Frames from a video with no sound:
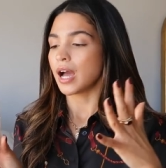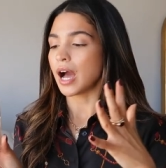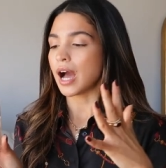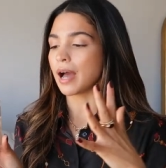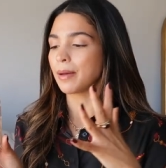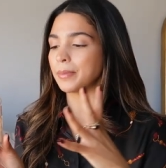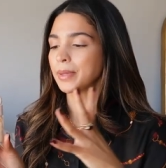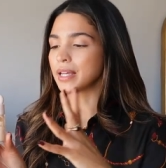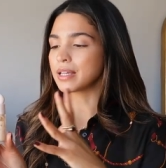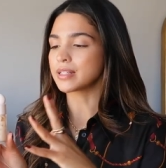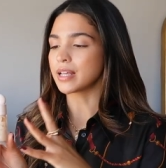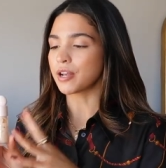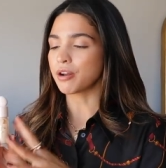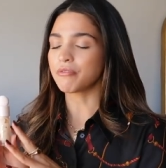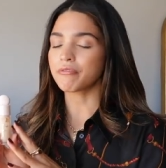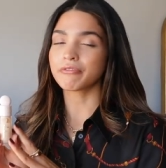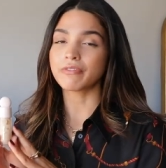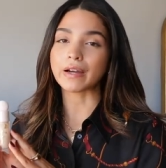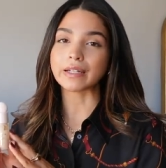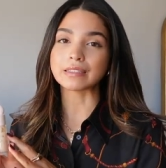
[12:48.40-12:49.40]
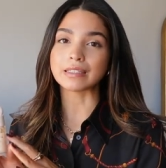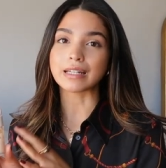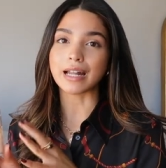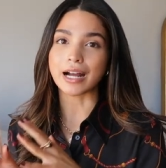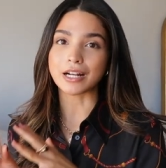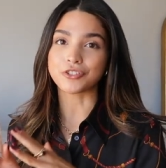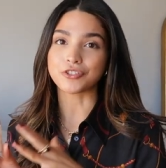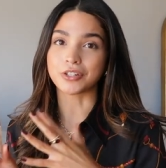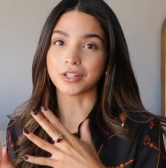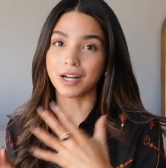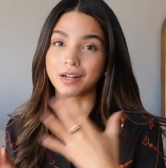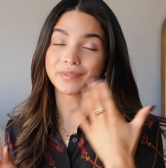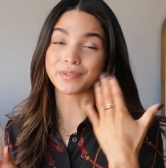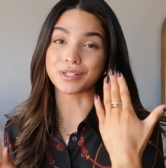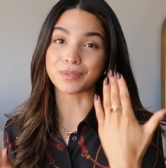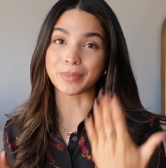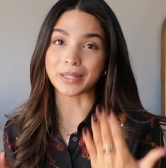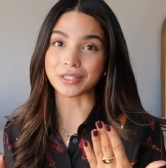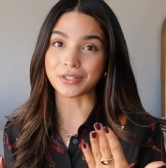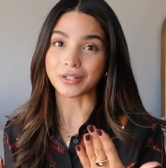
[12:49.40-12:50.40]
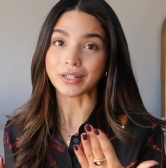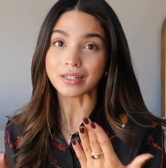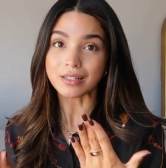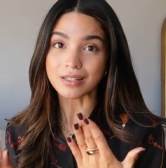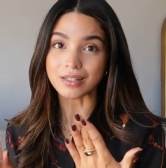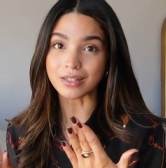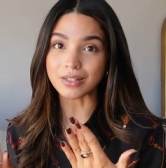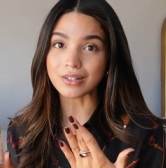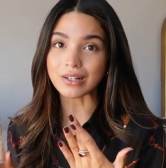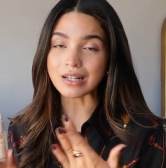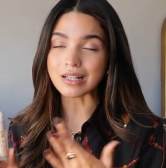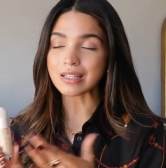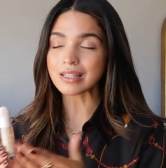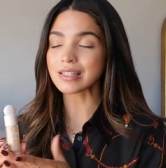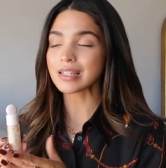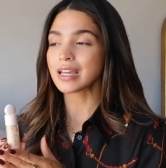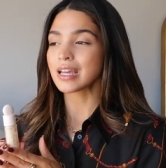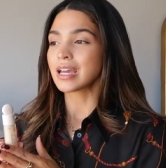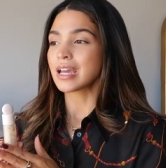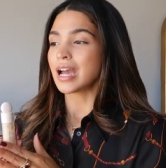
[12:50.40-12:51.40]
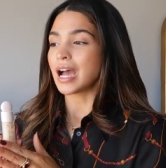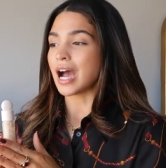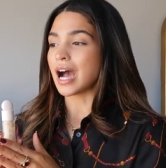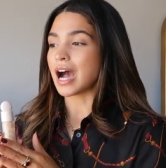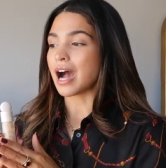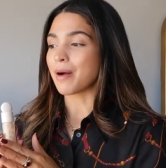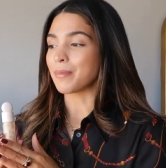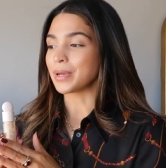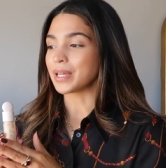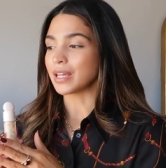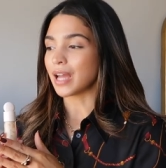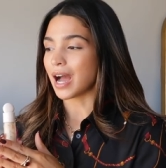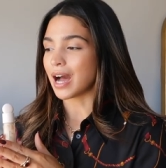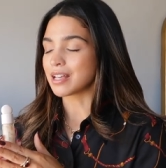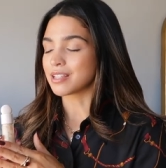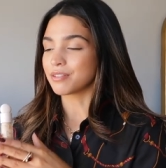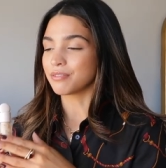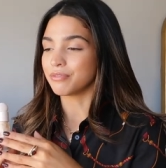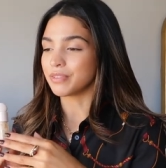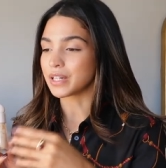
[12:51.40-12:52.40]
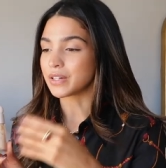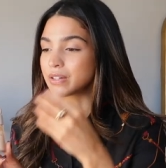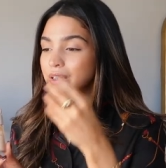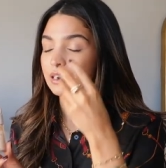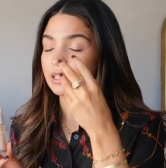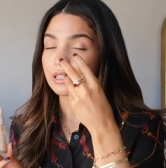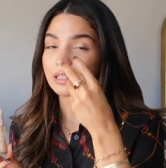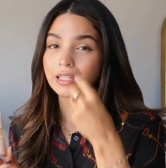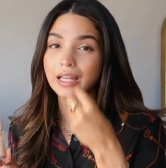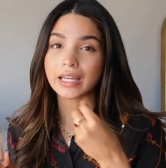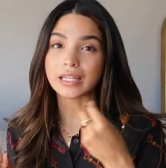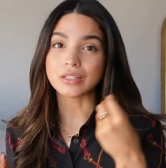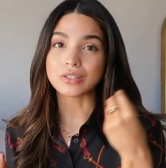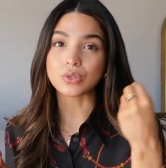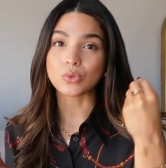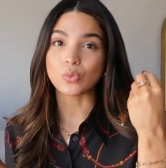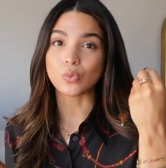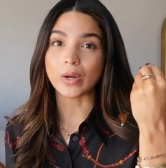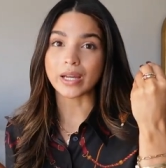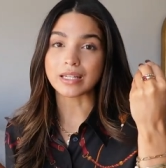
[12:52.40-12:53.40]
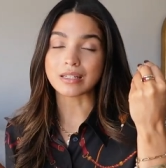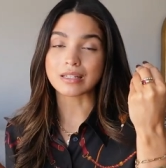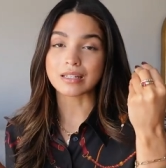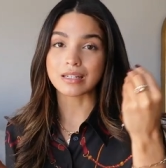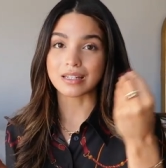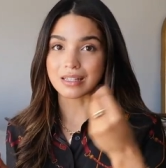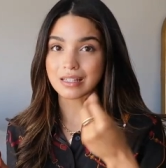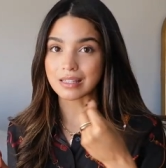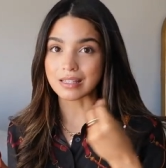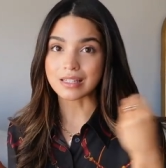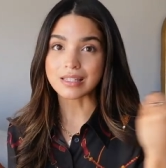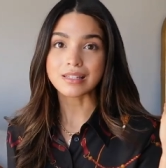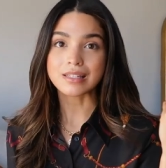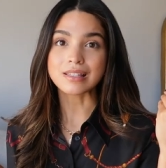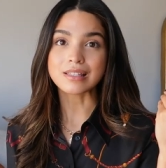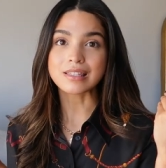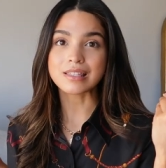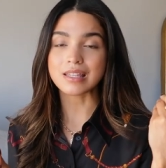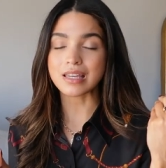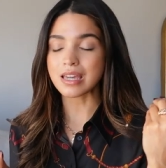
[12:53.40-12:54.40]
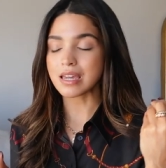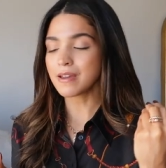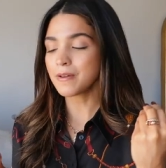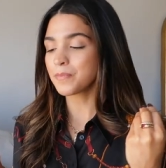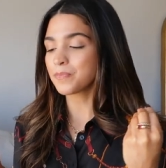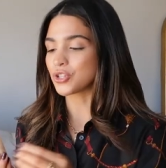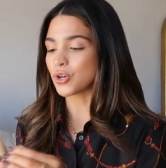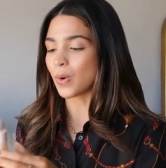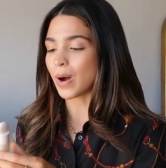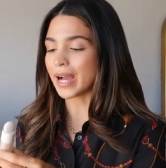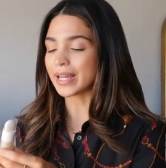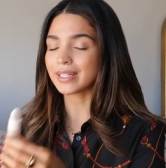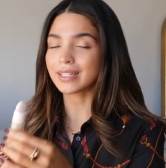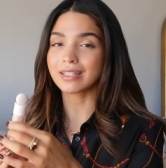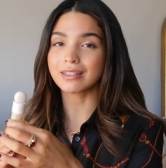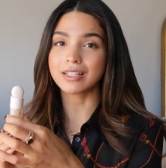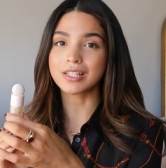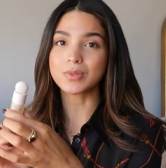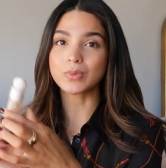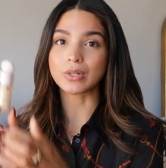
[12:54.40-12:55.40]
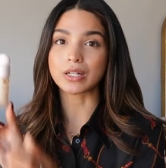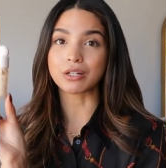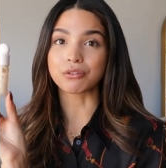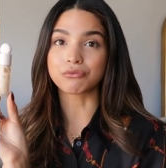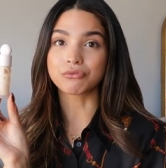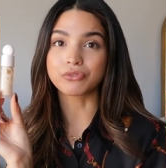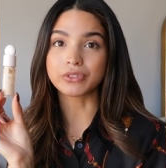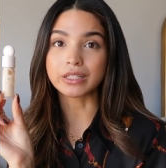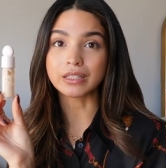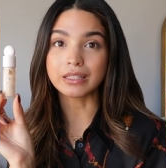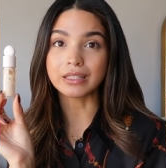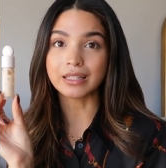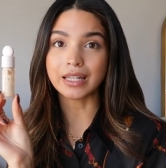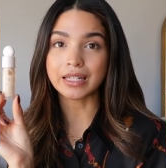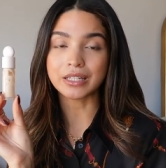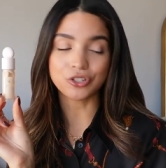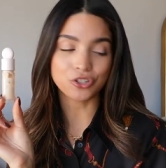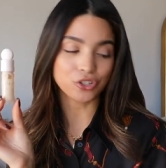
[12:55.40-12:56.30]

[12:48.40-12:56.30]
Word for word: um, because I don't find it actually covers my dark circles. Um, it has a very lightweight consistency. So I get this one in a really light